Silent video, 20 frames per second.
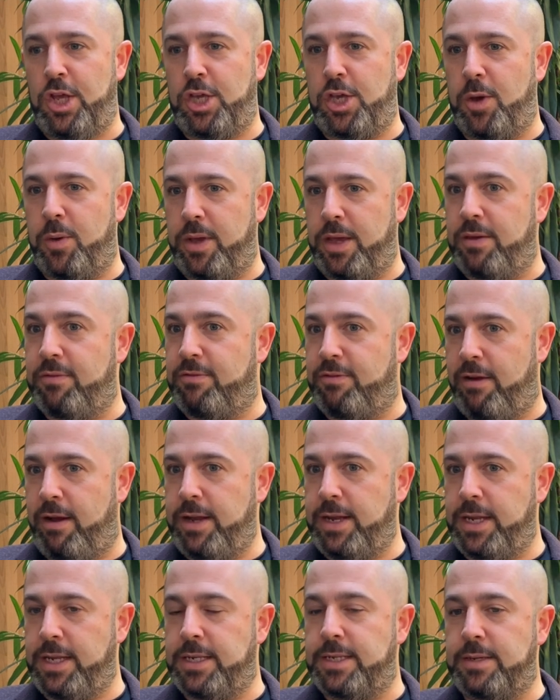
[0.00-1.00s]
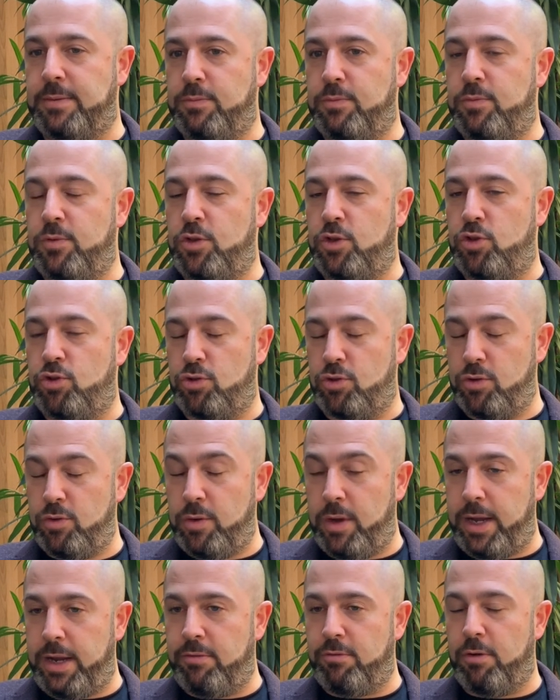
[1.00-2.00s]
going and finding some
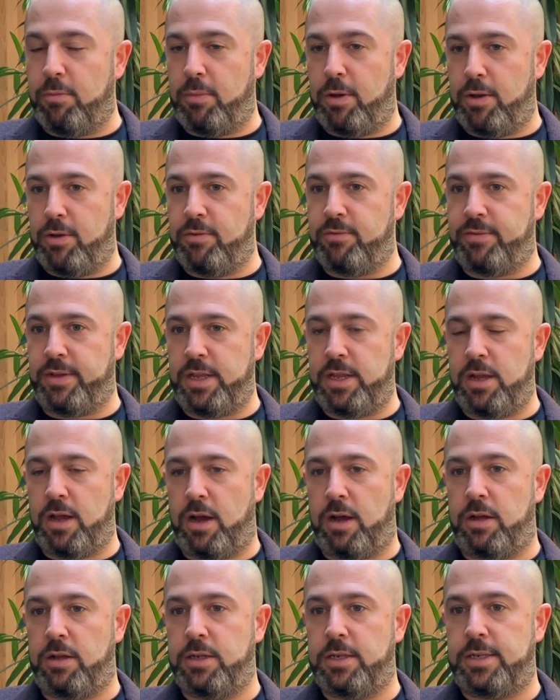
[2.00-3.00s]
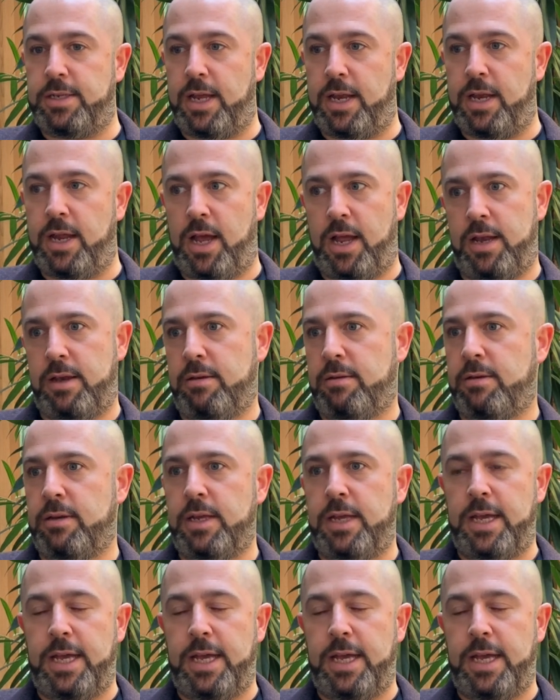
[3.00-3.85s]
truly remote vineyards and